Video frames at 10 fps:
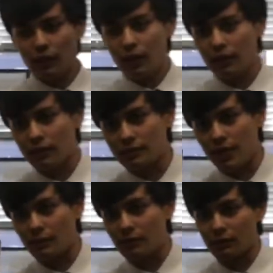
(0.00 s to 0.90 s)
I gotta
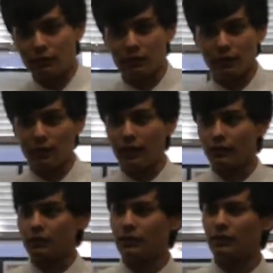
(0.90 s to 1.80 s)
stop doing those
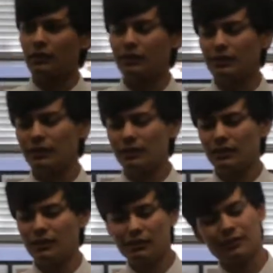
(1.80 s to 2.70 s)
all-nighters.
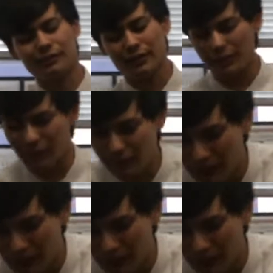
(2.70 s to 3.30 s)
Time to get